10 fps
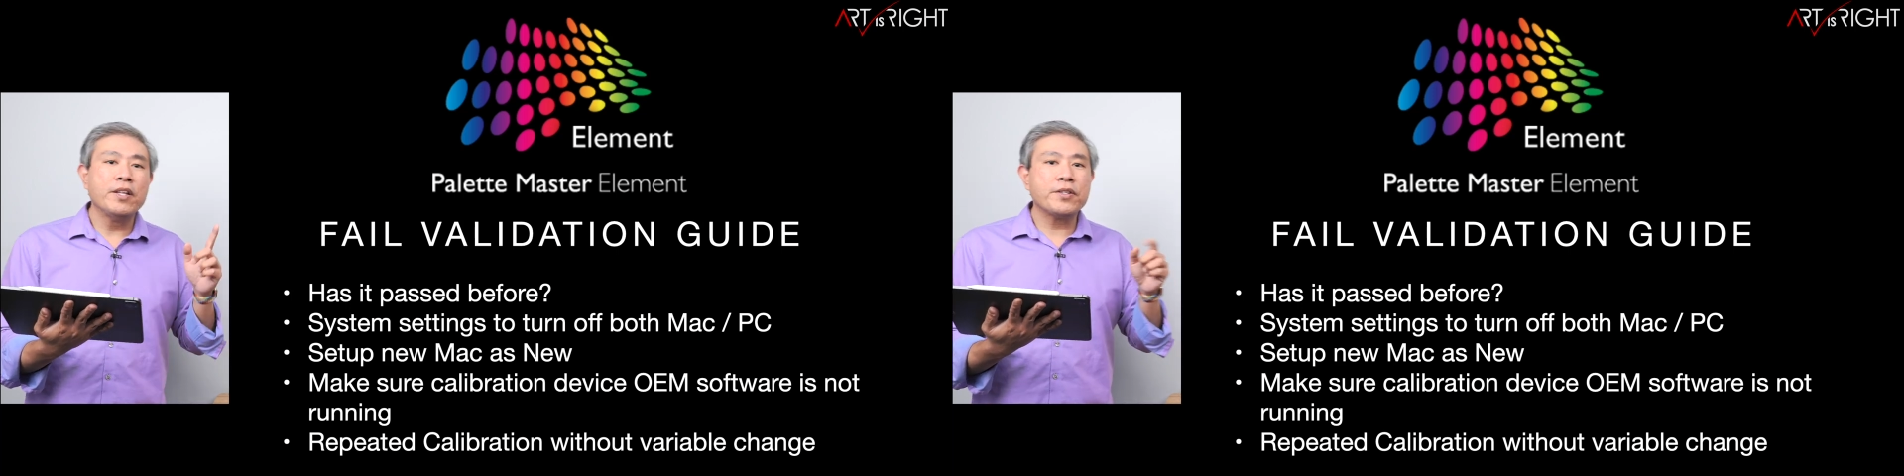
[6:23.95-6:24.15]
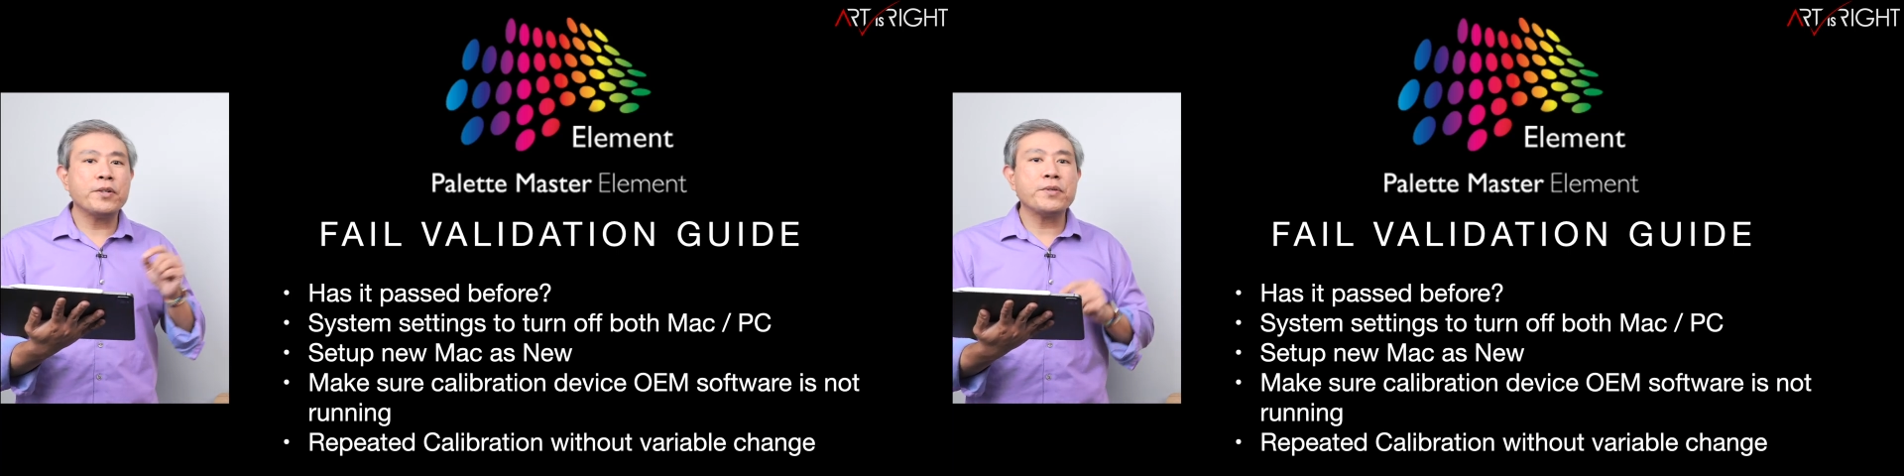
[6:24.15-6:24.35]

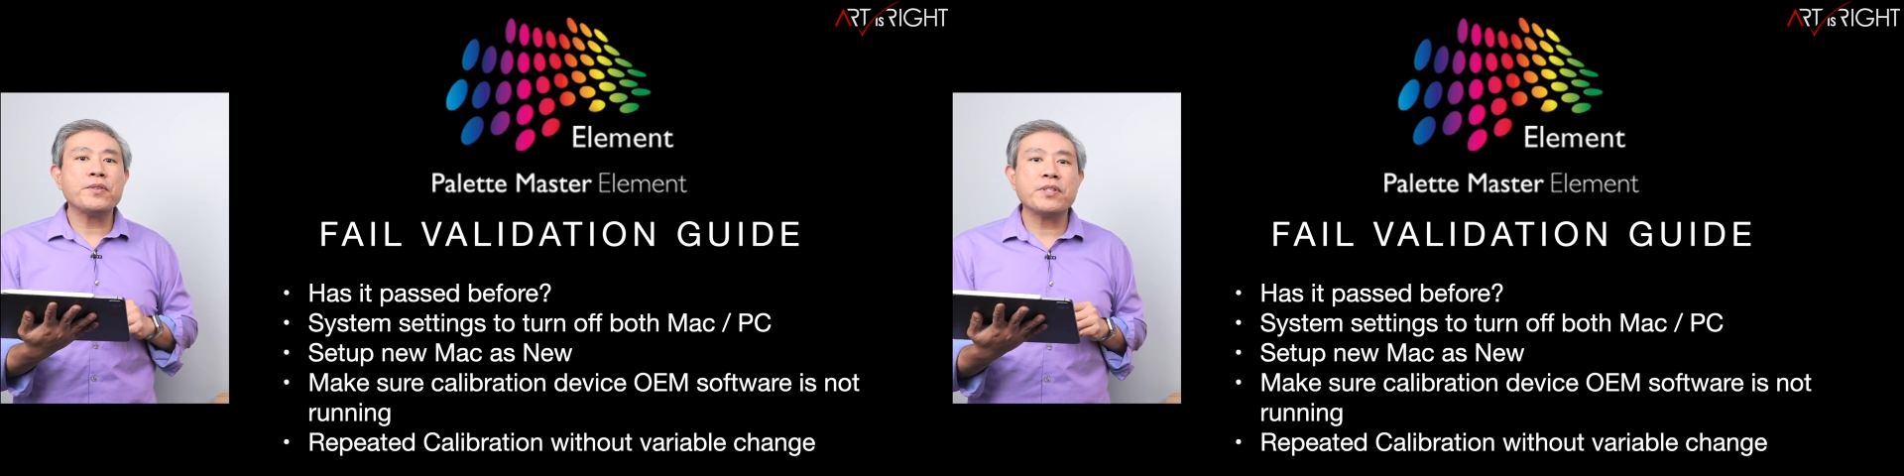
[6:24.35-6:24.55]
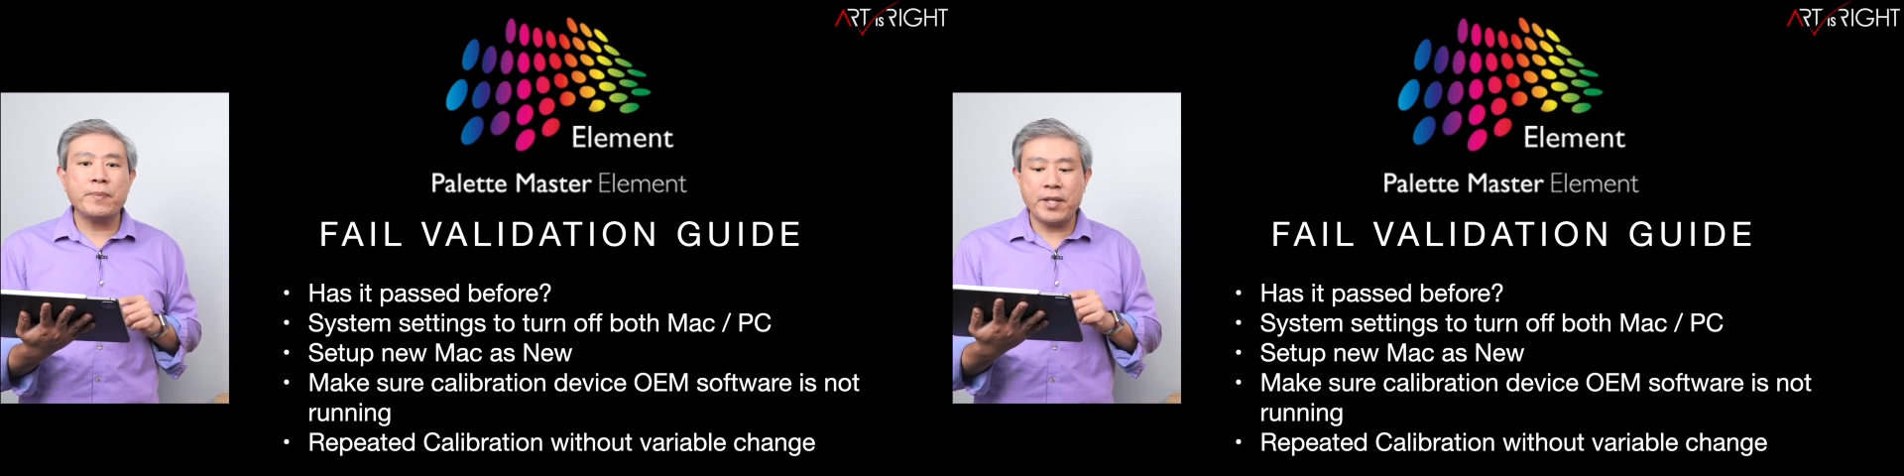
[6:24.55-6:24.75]
So those
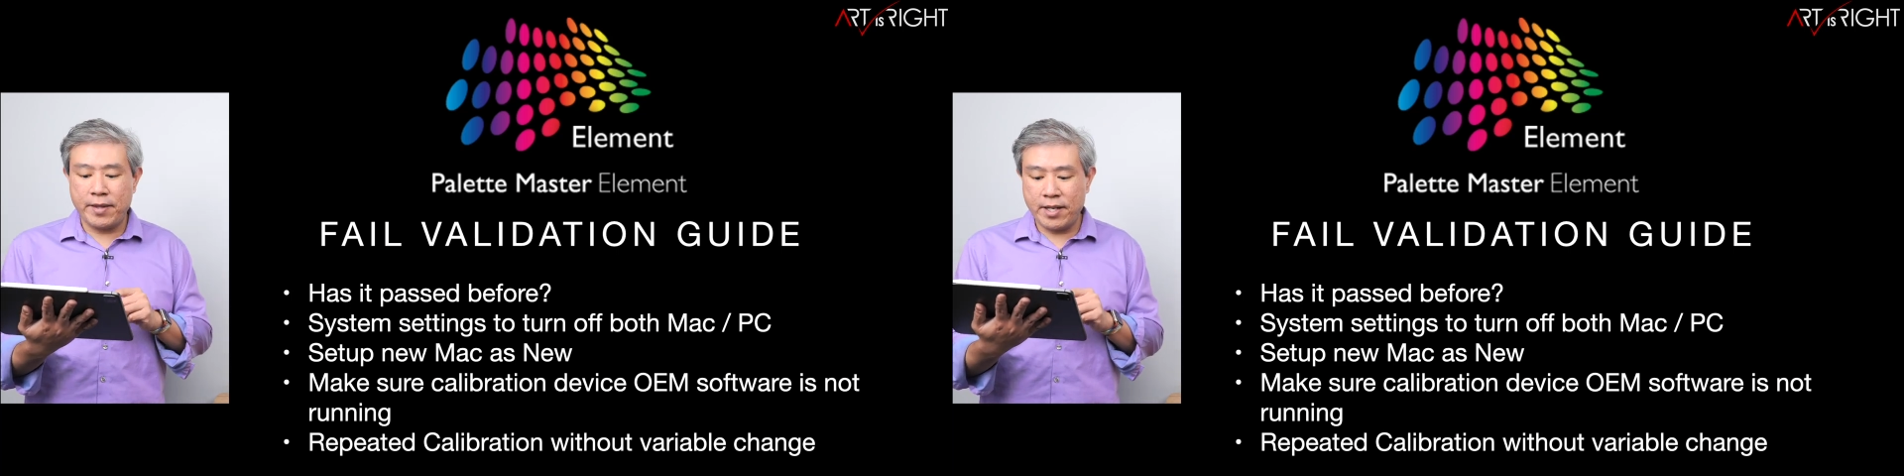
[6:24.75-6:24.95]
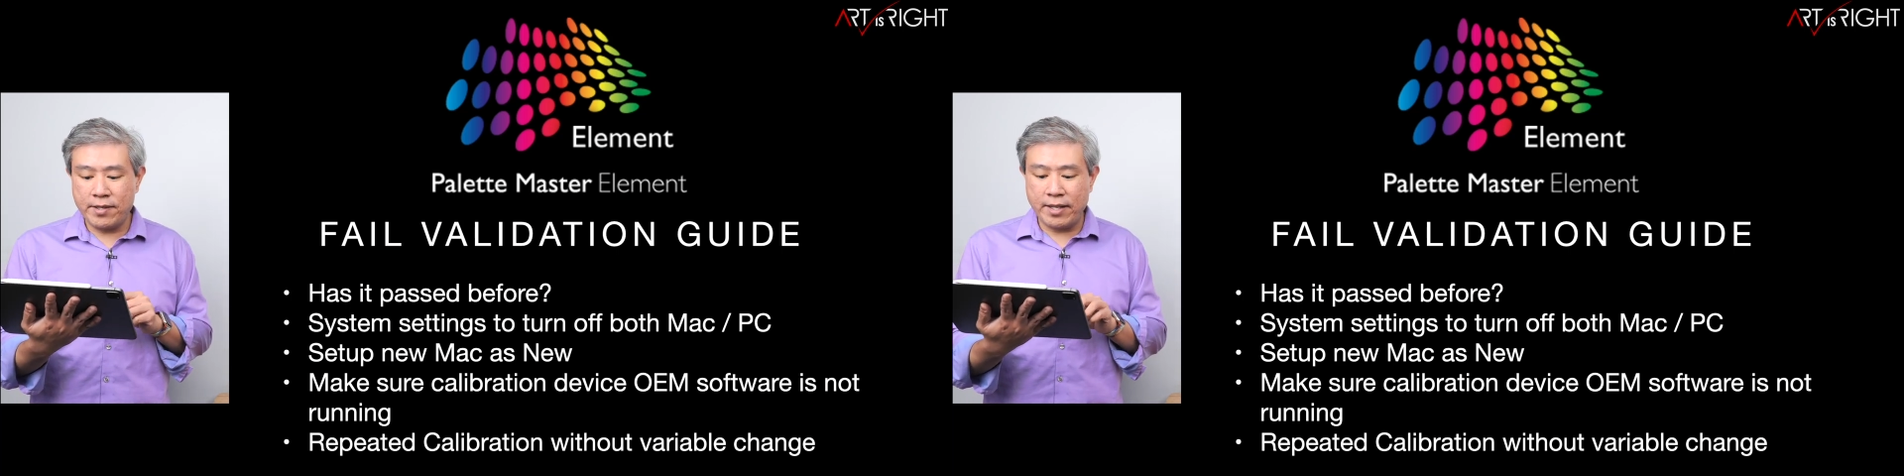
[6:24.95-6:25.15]
are some of the
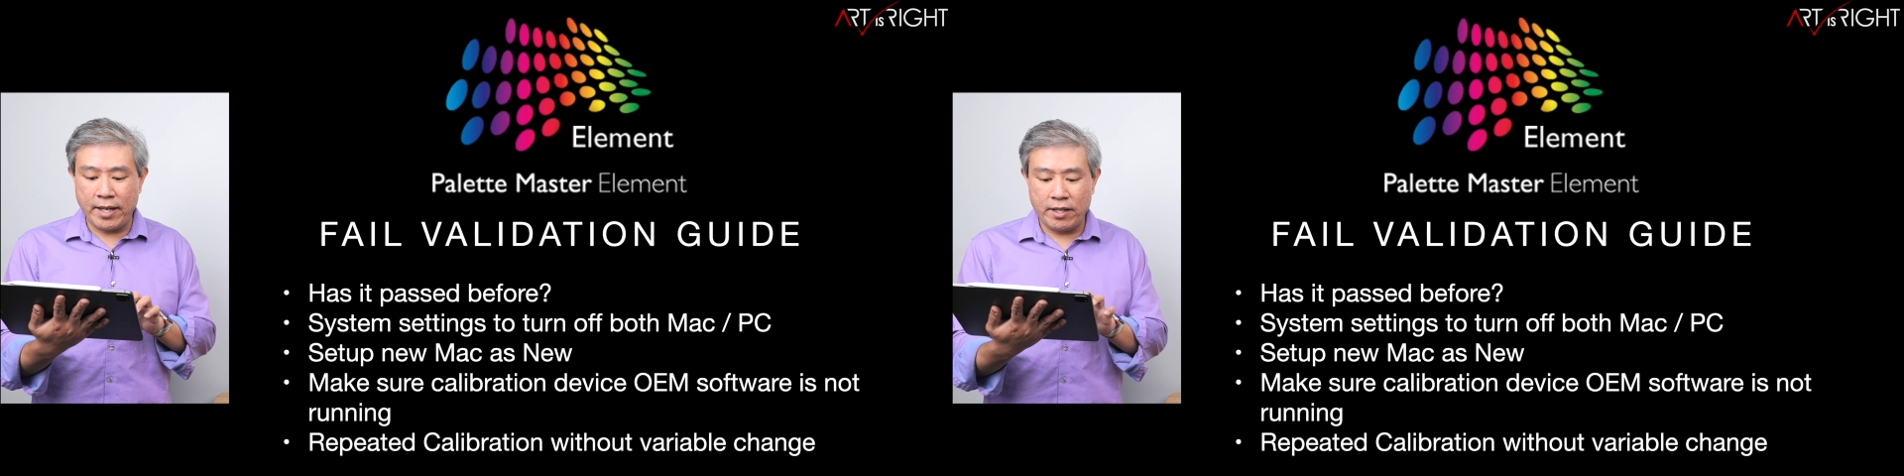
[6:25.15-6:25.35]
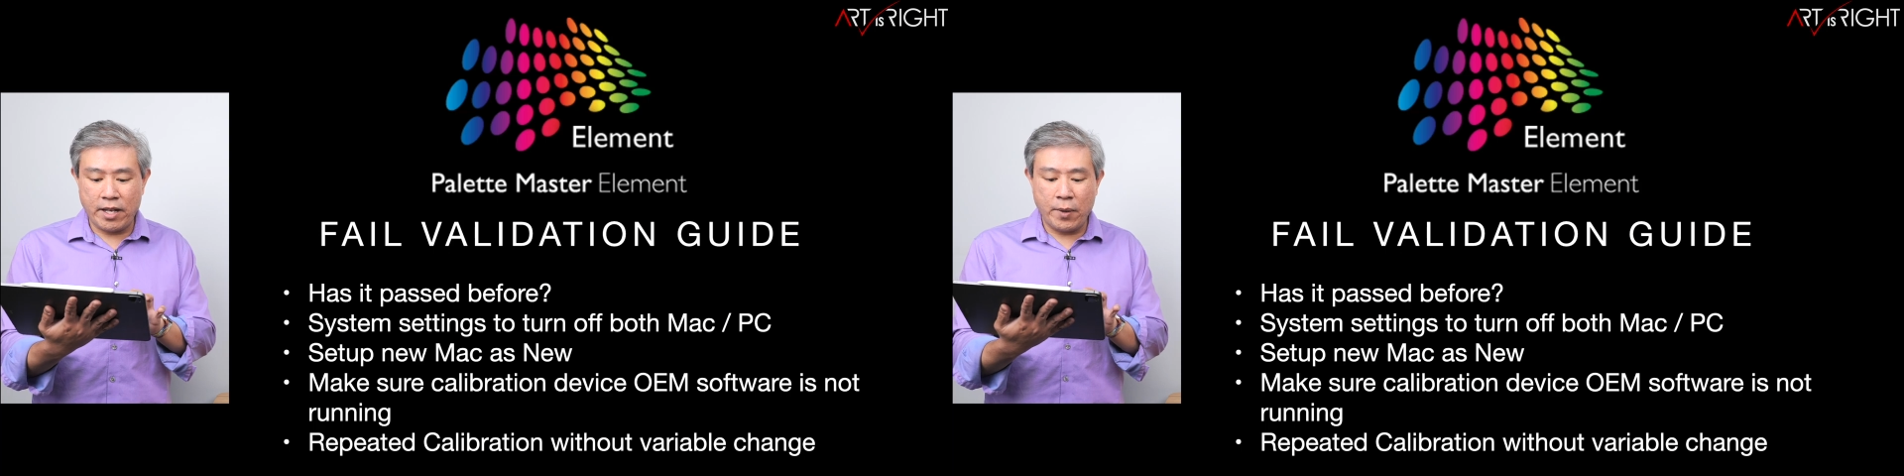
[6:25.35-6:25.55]
things that